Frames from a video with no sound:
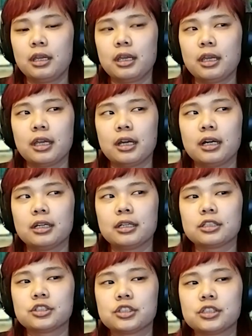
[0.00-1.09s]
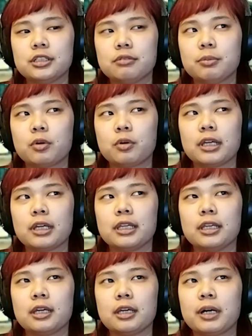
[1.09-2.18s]
And she had reported that he
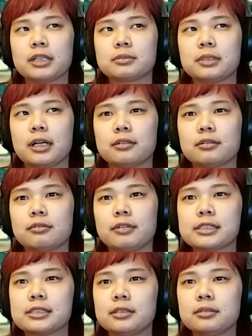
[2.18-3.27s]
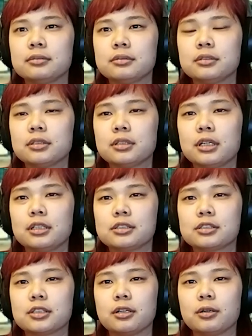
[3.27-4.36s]
had possibly gotten arrested. And
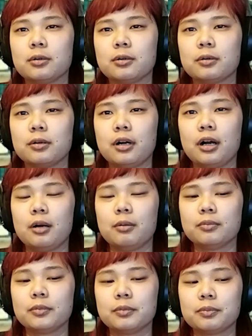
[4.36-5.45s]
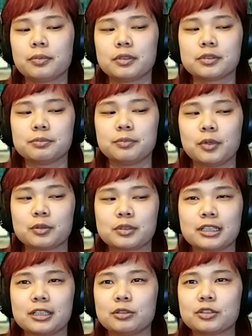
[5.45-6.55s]
so there's most
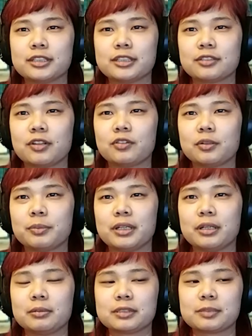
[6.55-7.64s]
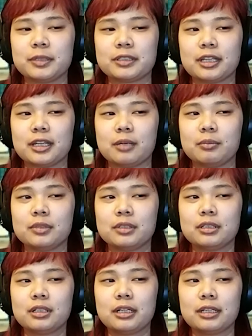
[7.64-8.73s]
likely no chance of ever being able to speak to him
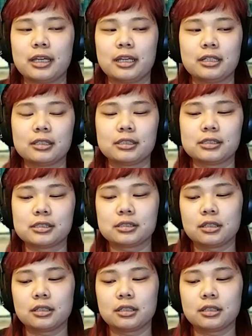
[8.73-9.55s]
again, at least.